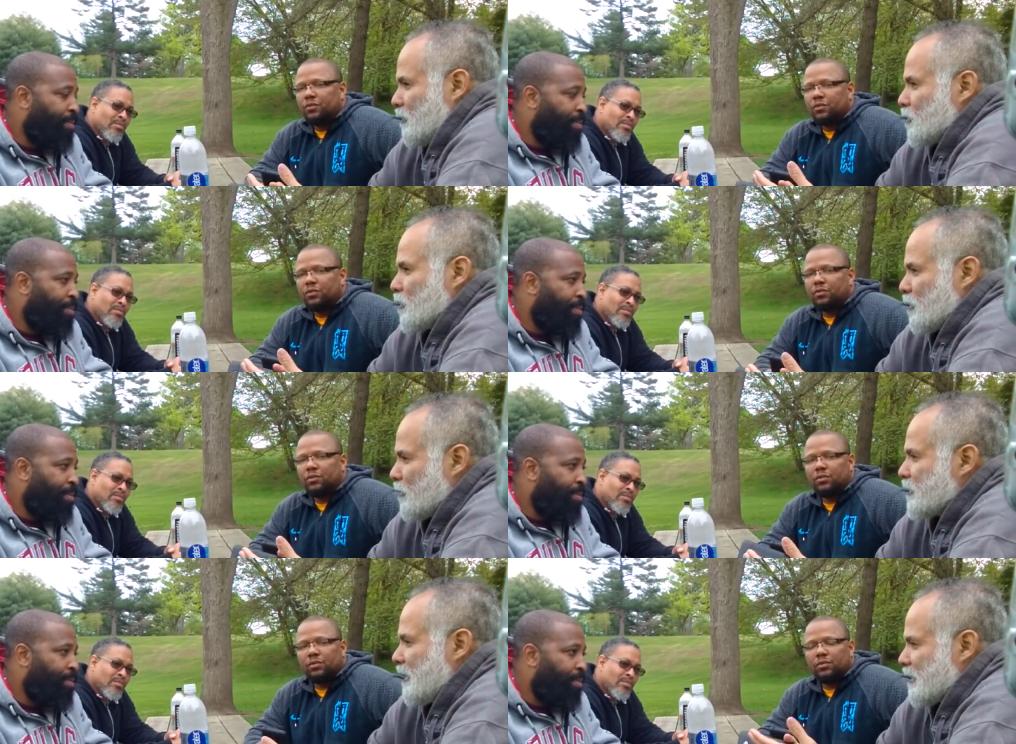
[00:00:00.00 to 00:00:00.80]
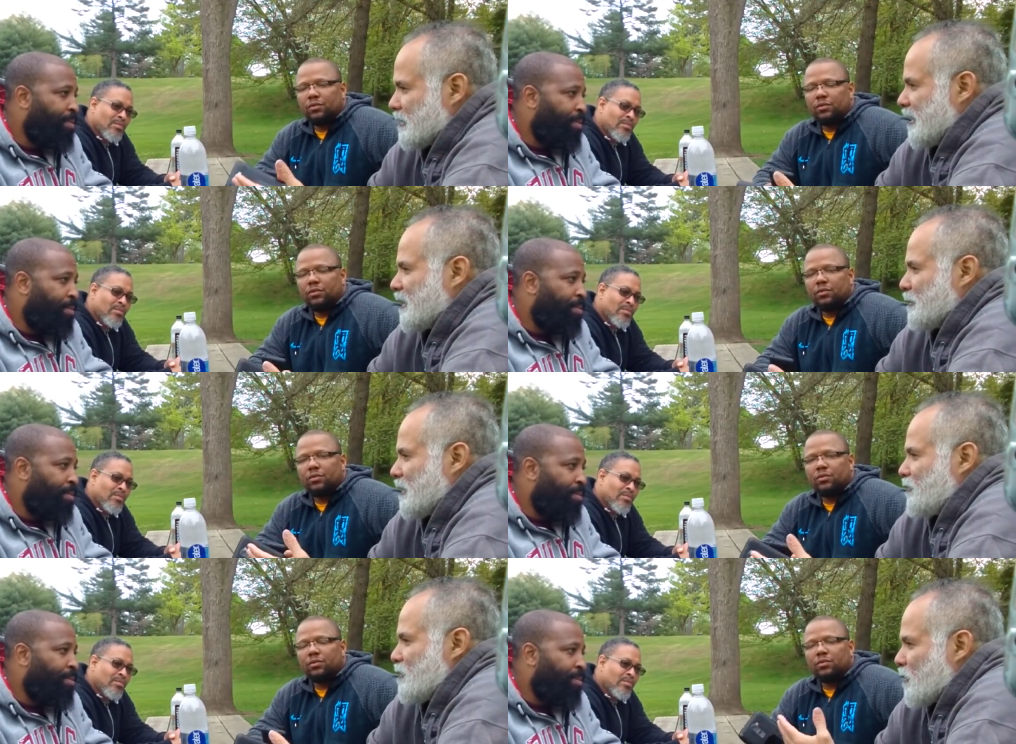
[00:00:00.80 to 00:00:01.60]
Speaker 1: although the earth can't contain
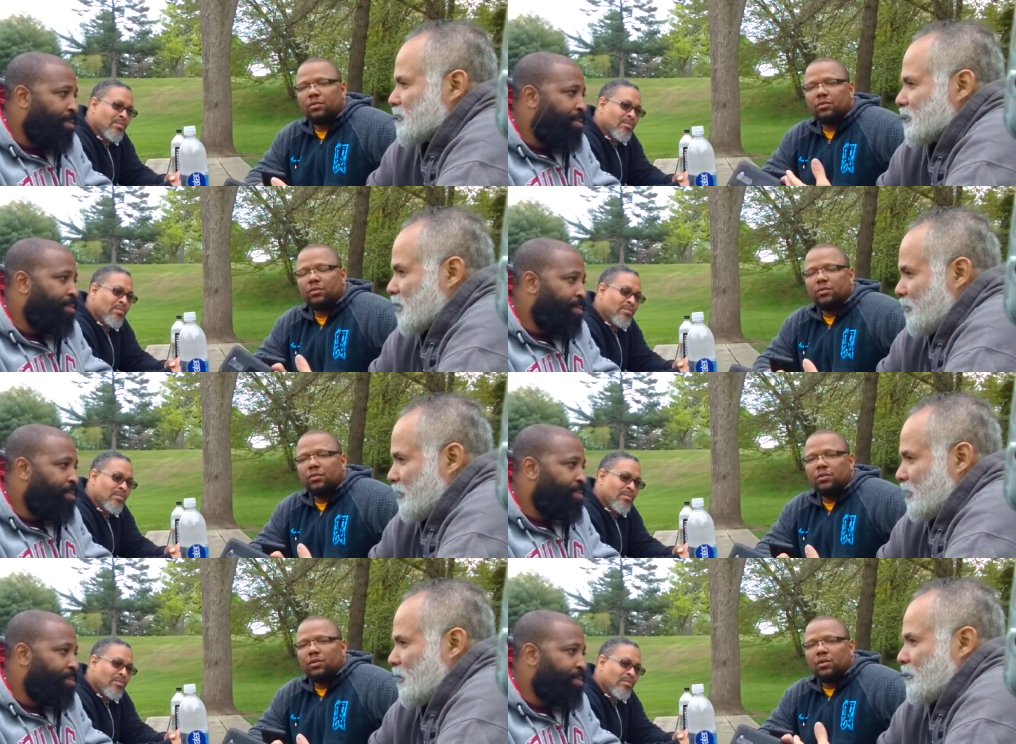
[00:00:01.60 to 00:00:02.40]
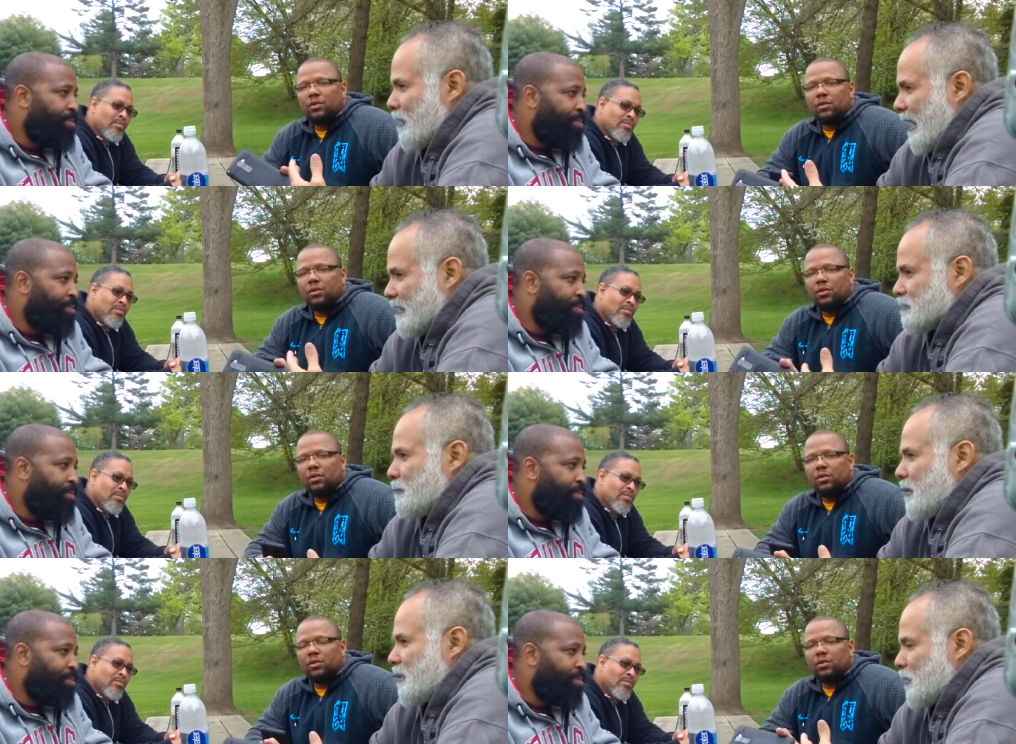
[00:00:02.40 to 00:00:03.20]
him, but if he was to come to the earth
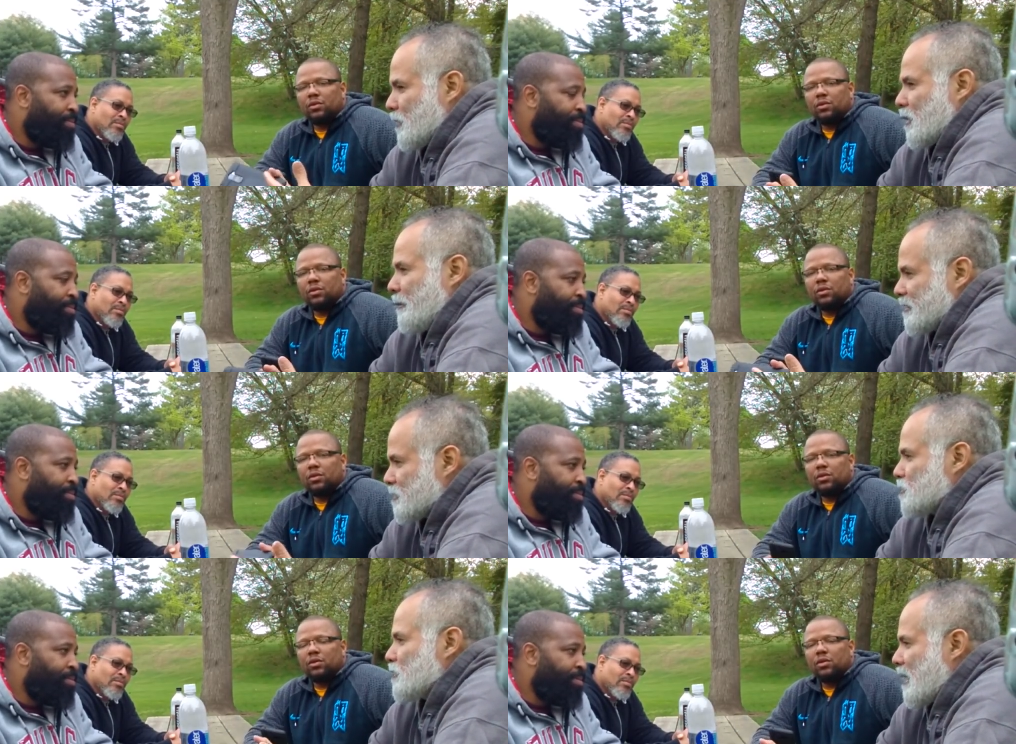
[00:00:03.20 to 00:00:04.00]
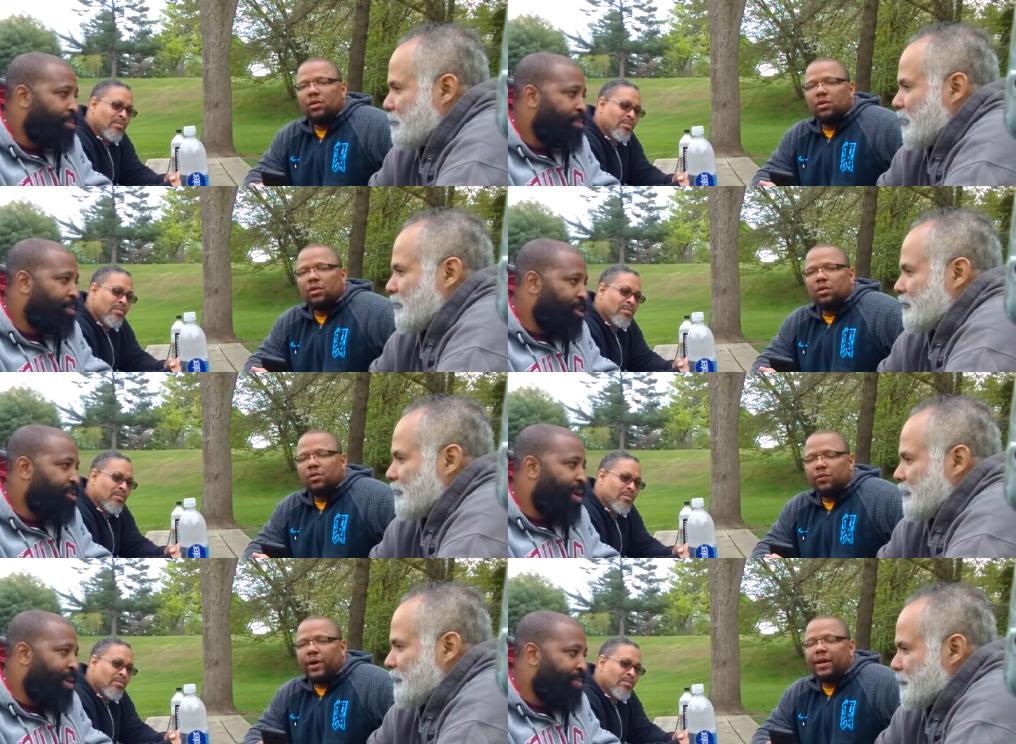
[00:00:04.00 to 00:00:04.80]
as a man, he would come as a Judite man.
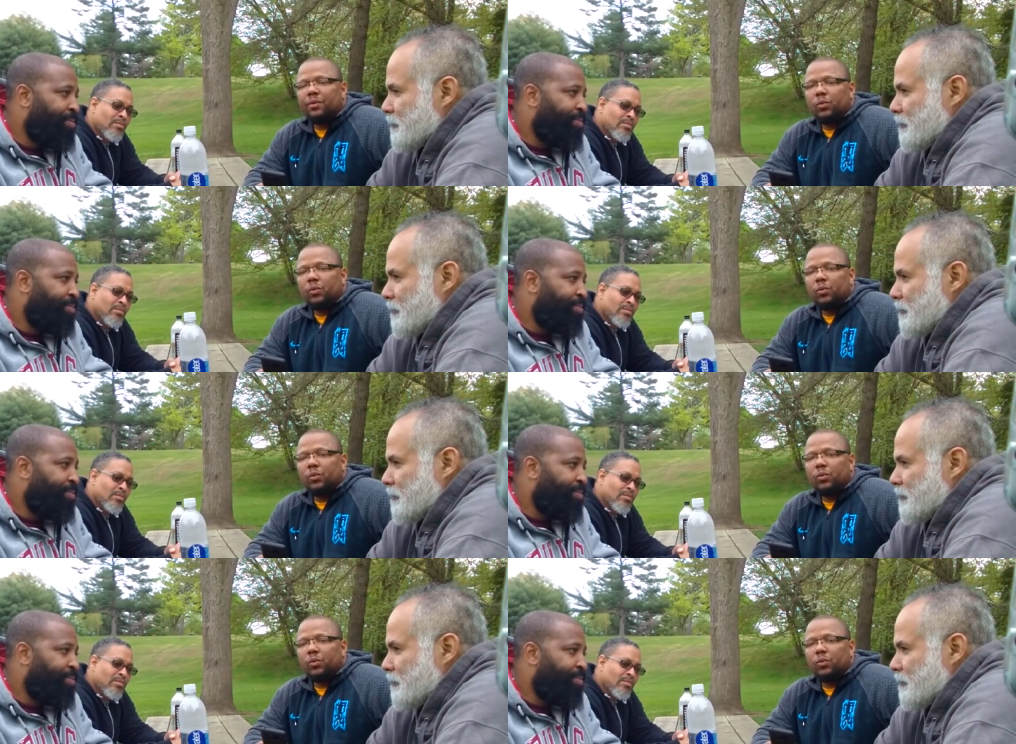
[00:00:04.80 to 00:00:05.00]
That's right. Right.